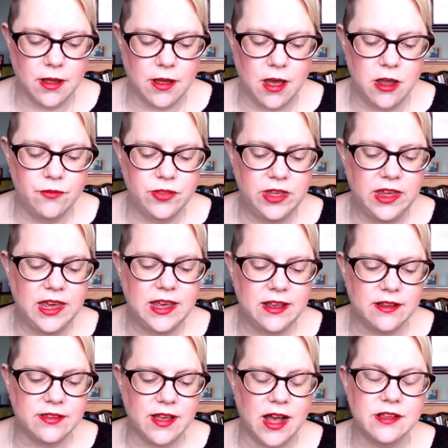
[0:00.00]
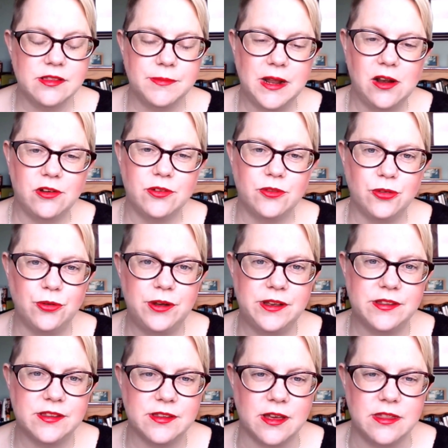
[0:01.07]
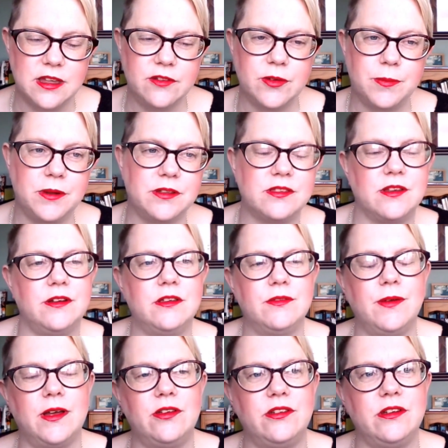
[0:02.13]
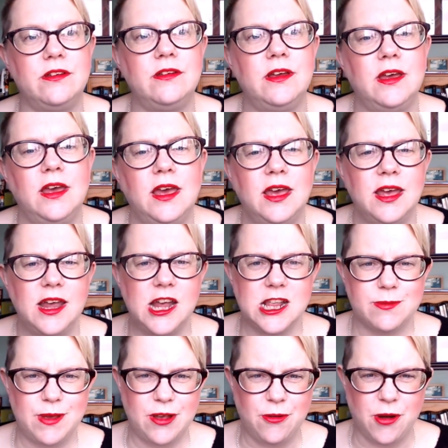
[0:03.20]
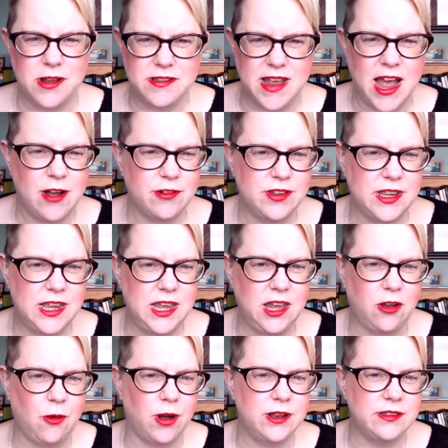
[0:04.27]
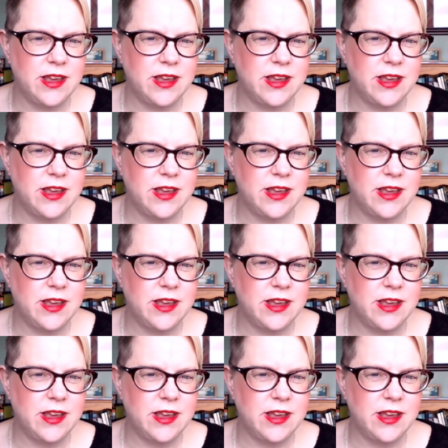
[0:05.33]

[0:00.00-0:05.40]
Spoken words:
the years, there hasn't been a lot of choice, I think, for plus size fashion. It's been quite dowdy, quite